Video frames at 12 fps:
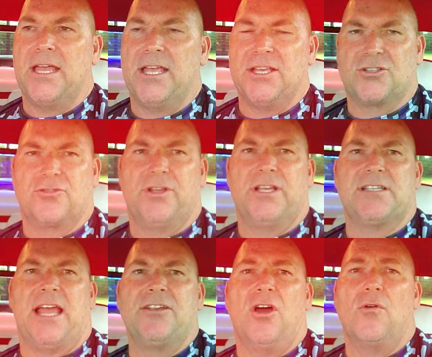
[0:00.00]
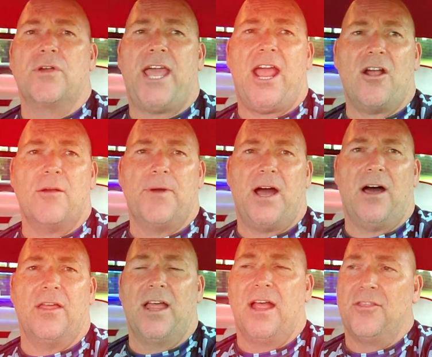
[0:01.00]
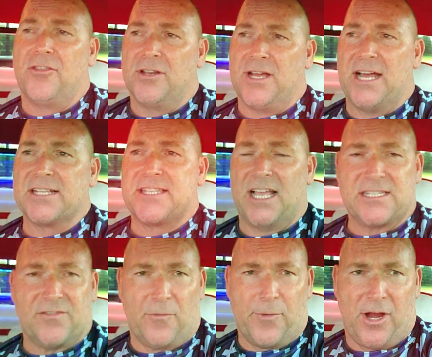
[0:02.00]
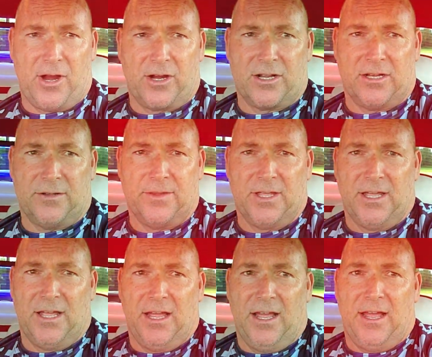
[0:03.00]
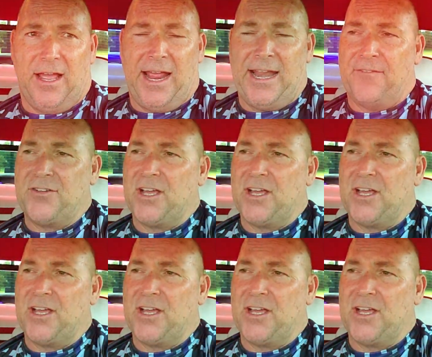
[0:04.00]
histories and don't care about the United States of America and have